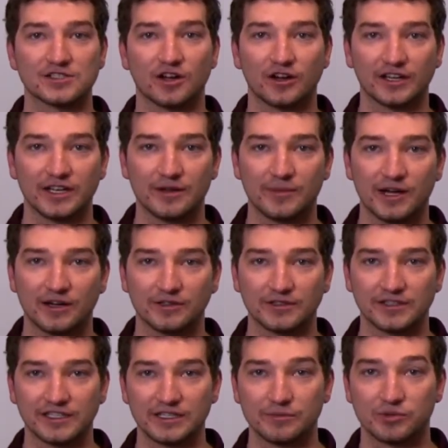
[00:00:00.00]
talking
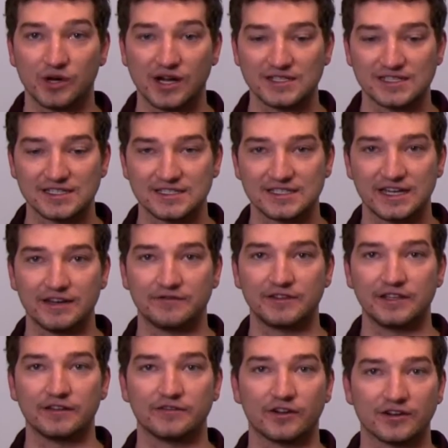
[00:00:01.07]
about the process
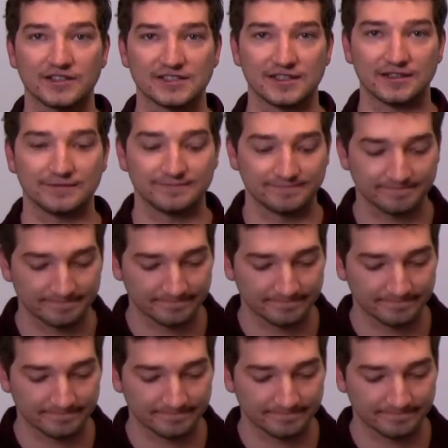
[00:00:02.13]
safety of our design.